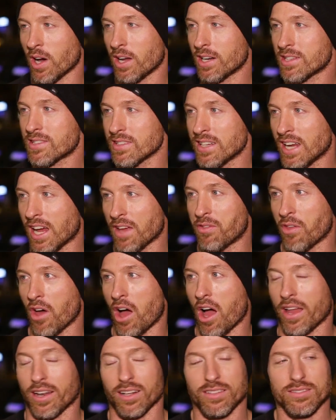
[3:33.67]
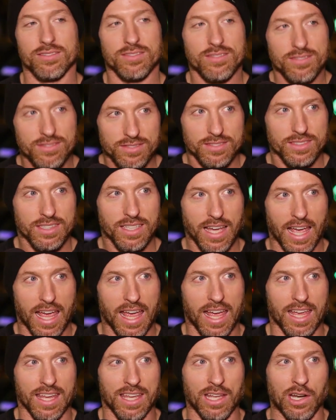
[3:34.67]
honestly, I thought,
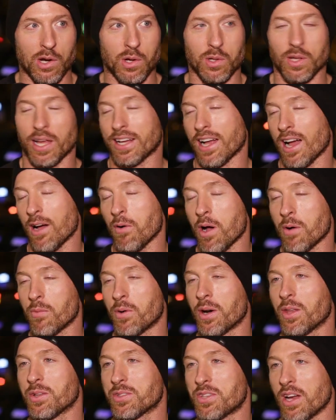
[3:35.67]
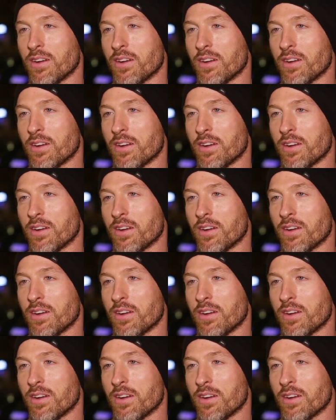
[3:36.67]
hey, you know, like I want one of those